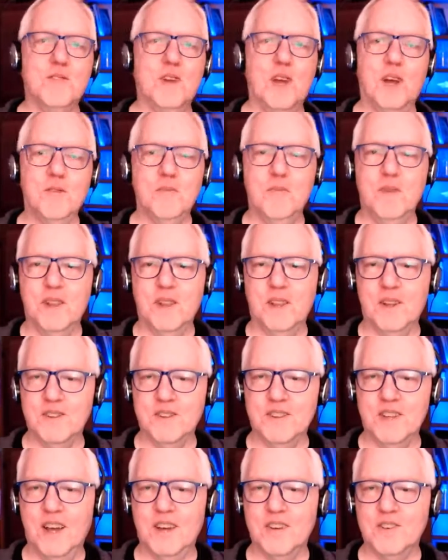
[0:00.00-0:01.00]
gotten me a little
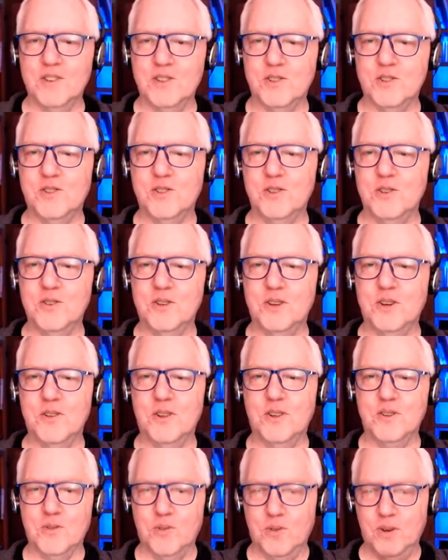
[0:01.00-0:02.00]
down, just so you know.
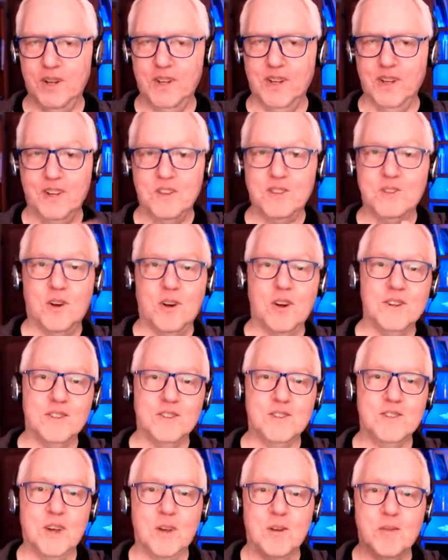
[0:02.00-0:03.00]
That's why I started to
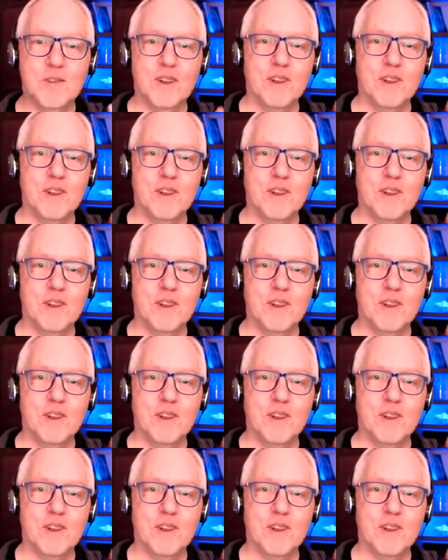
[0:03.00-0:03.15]
say I'm a